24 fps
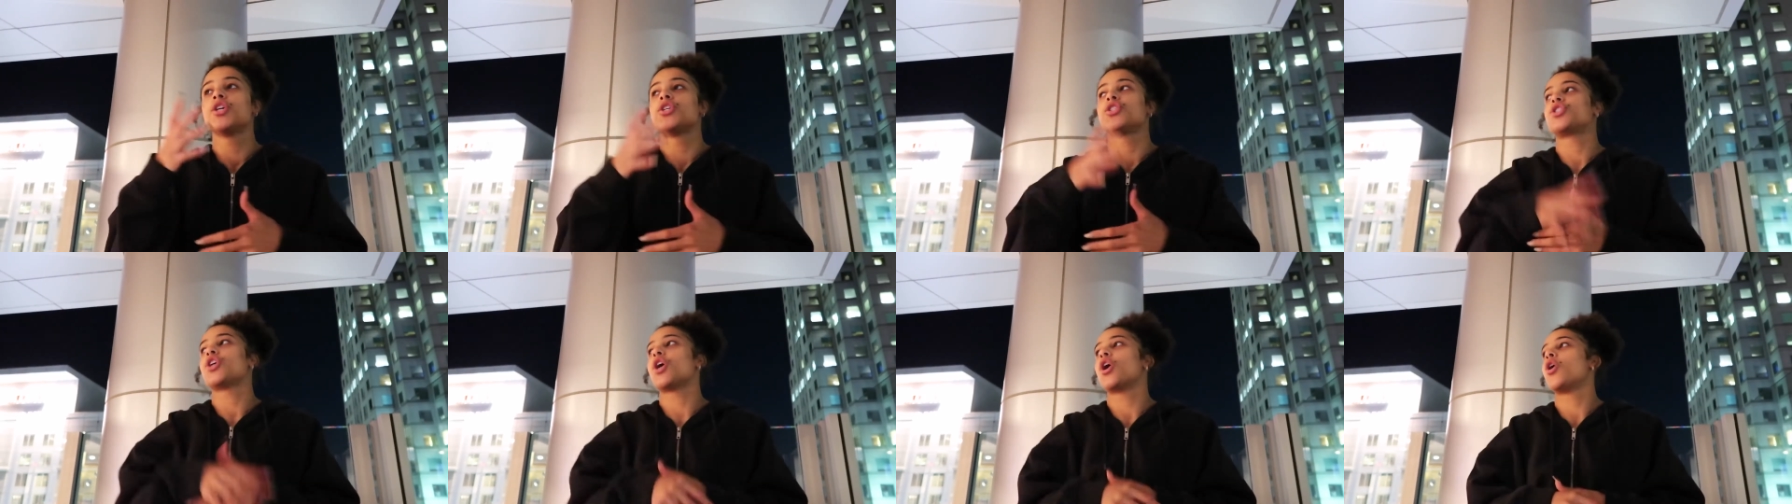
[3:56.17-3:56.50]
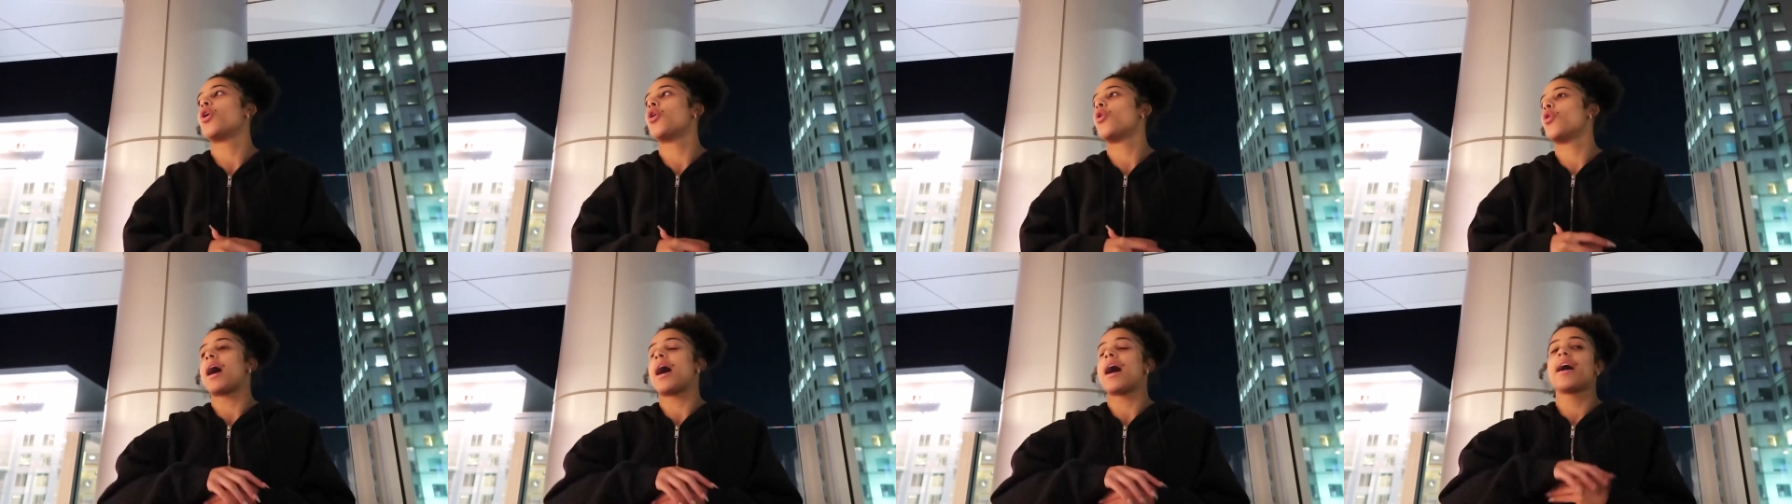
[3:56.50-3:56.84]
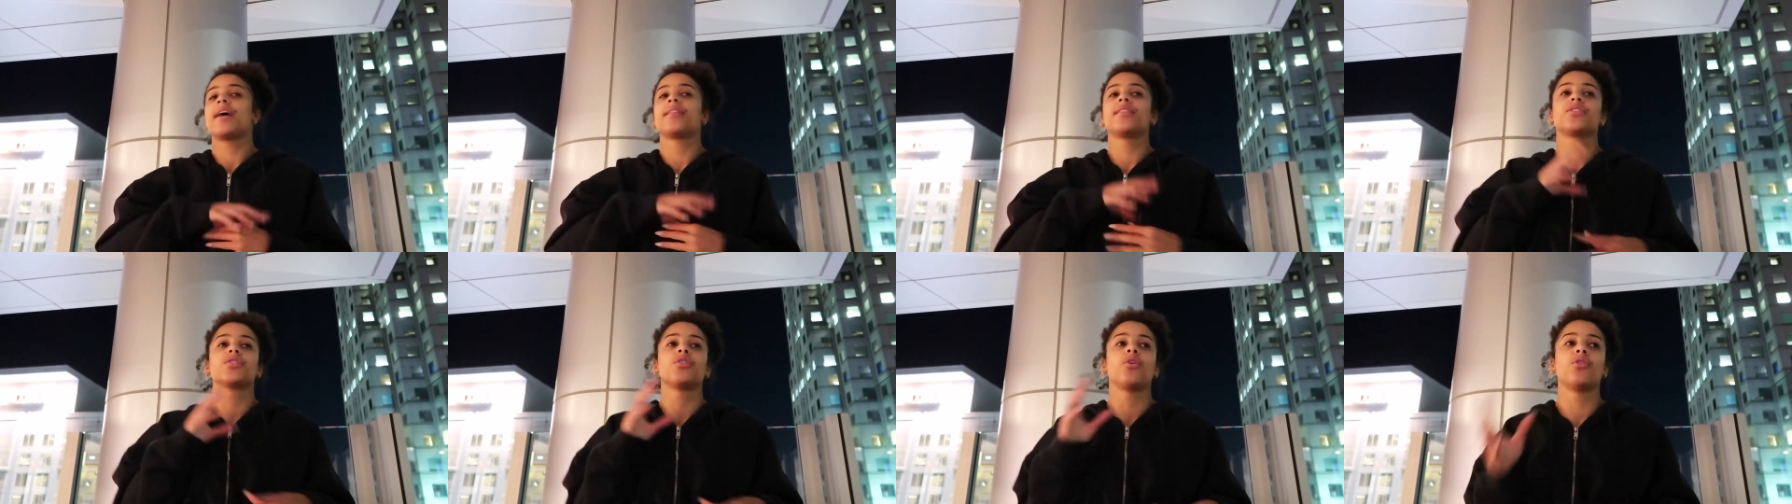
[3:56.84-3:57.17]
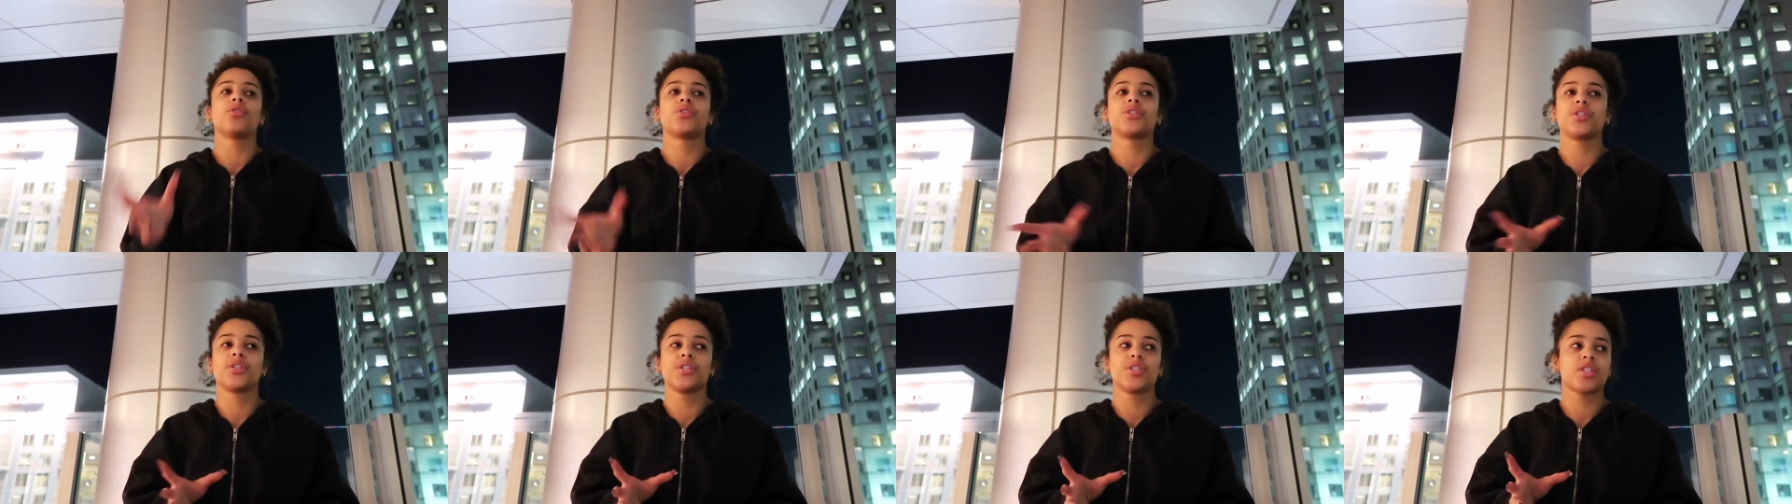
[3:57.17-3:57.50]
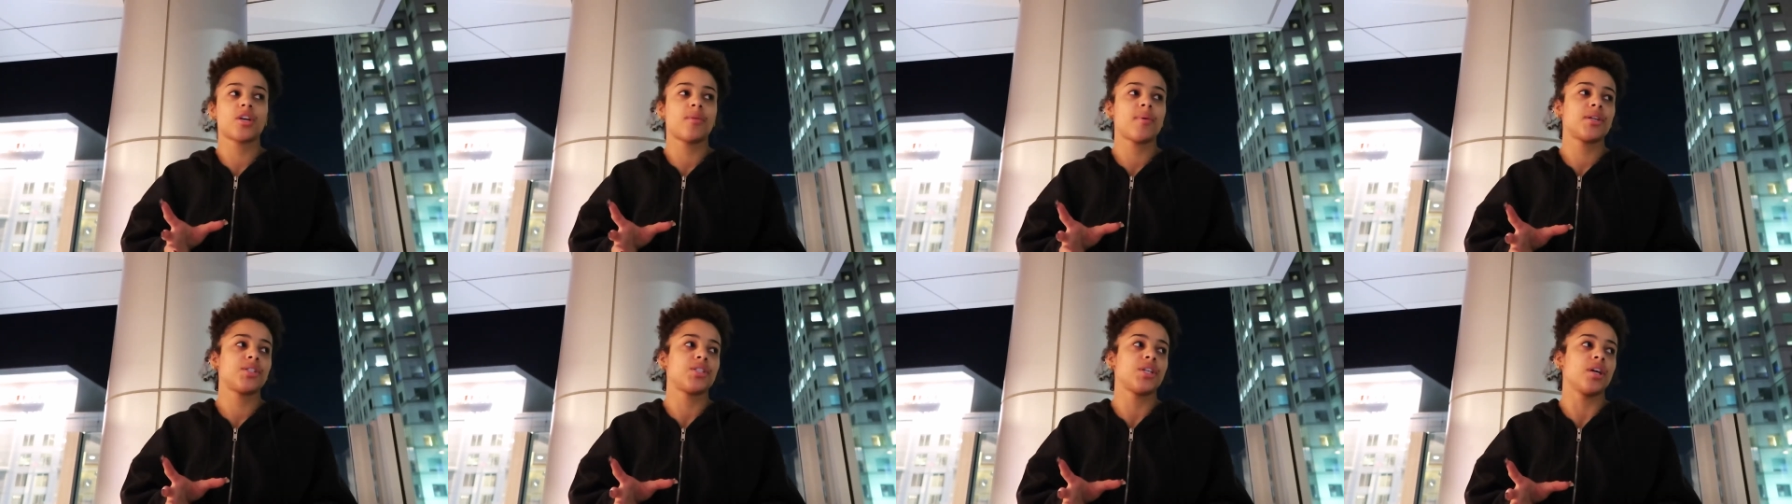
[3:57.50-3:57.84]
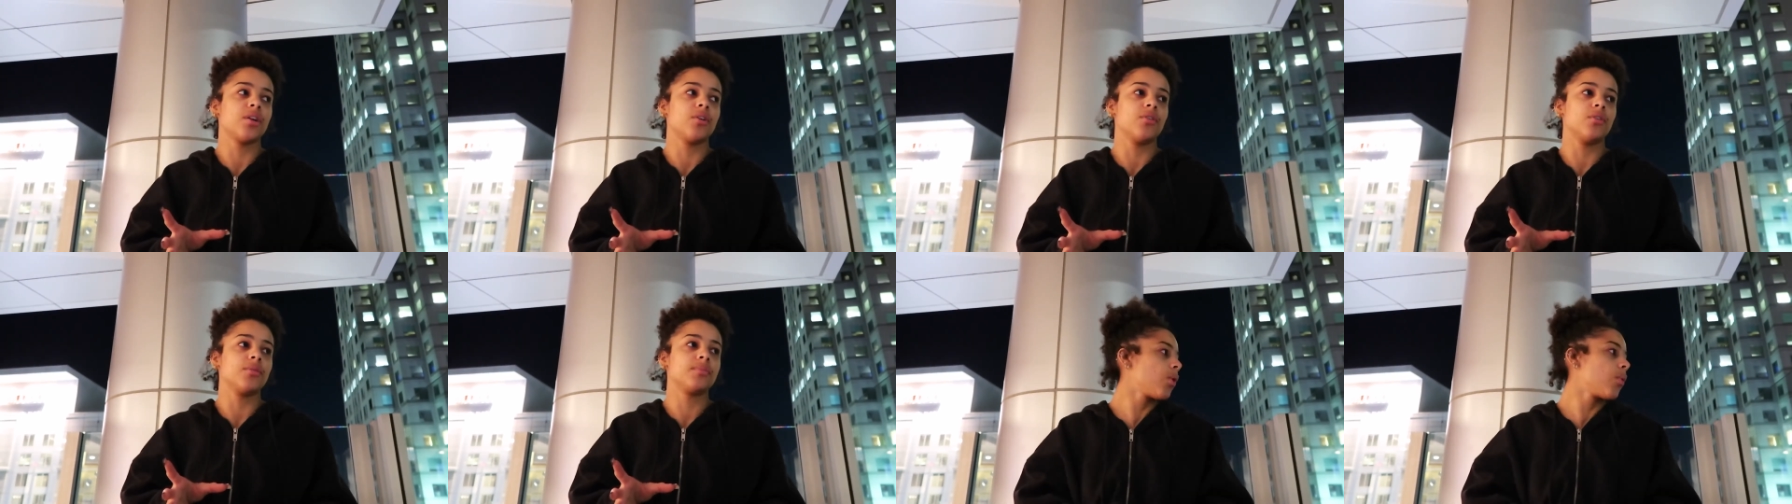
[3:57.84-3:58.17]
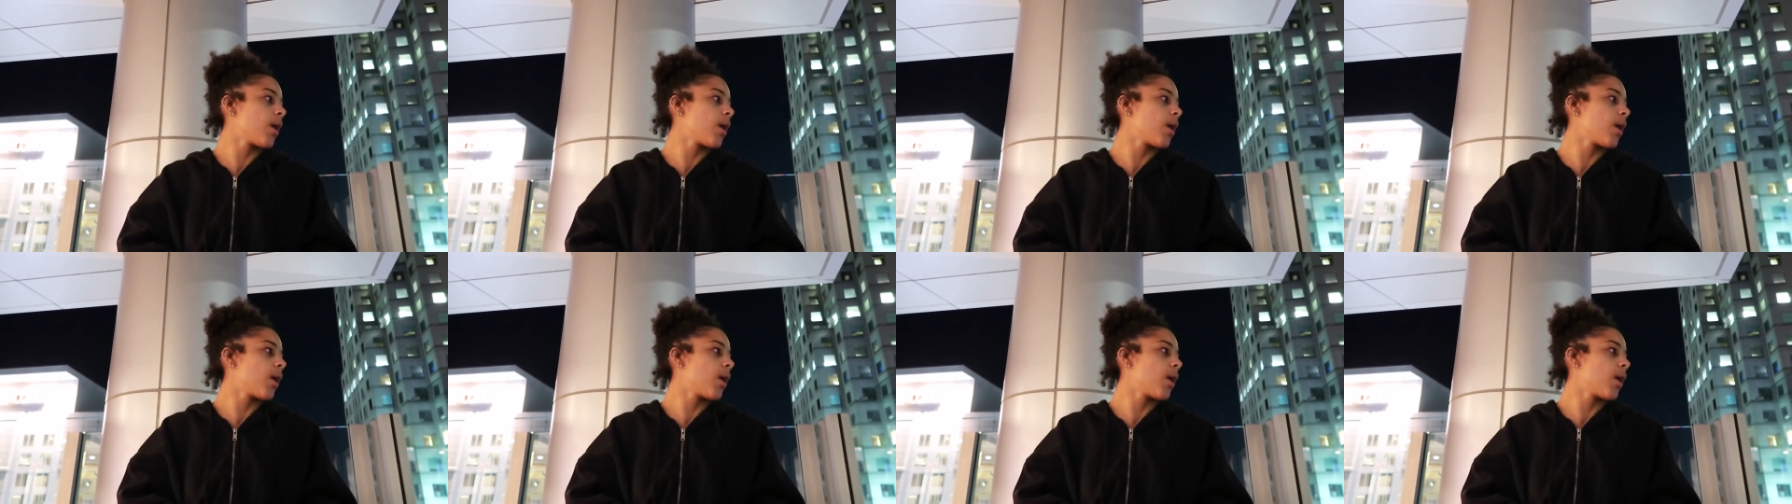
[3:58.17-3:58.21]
So I had this whole series on my channel